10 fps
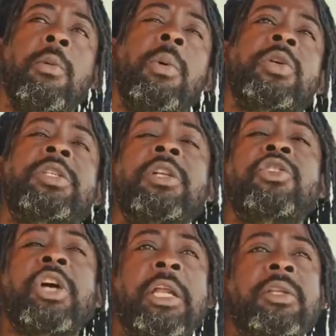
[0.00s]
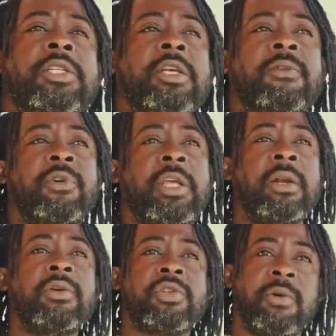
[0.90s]
But we're still trying to see if we
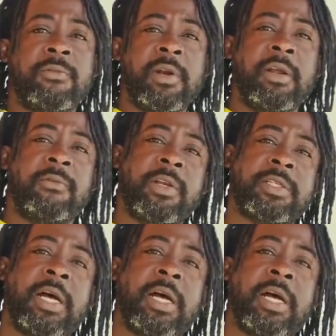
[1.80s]
can do stuff for Netflix.